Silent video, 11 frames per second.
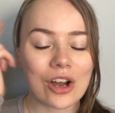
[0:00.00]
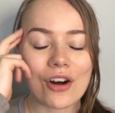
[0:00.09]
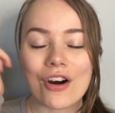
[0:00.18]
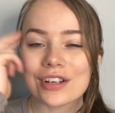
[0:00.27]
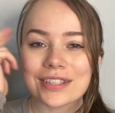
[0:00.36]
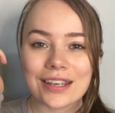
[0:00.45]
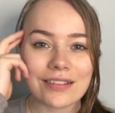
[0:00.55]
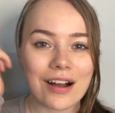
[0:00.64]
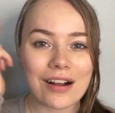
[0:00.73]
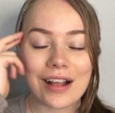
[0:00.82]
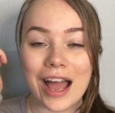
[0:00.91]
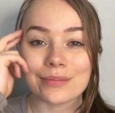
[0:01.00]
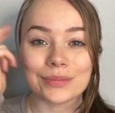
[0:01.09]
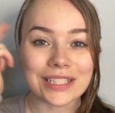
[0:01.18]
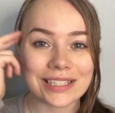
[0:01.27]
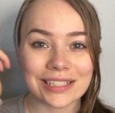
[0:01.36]
All day long, I'm
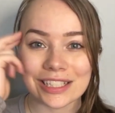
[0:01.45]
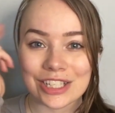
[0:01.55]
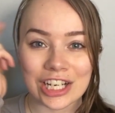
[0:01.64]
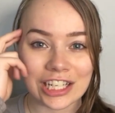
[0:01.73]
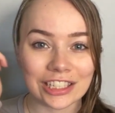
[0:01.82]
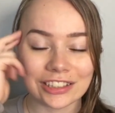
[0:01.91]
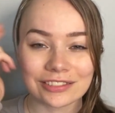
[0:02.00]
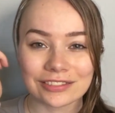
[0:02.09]
listening to her